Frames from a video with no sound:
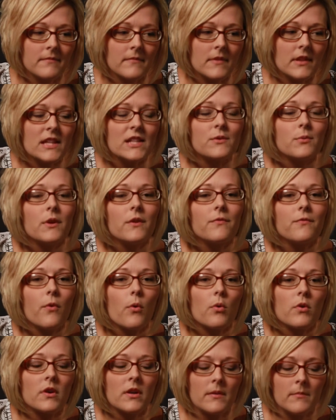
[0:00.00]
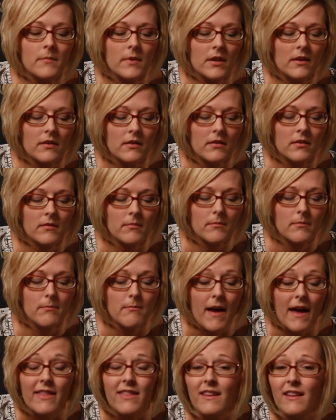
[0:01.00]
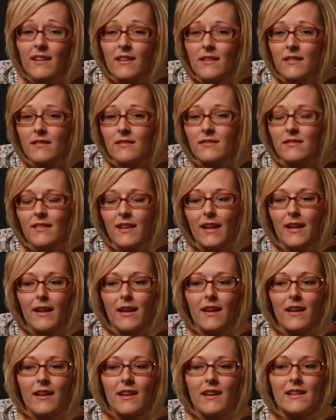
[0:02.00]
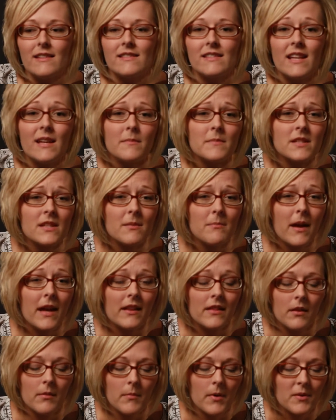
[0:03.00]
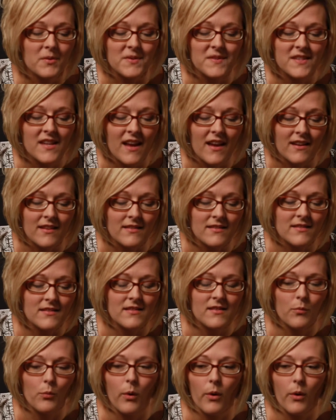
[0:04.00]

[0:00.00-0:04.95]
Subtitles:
This reform method, it seems to make the most sense.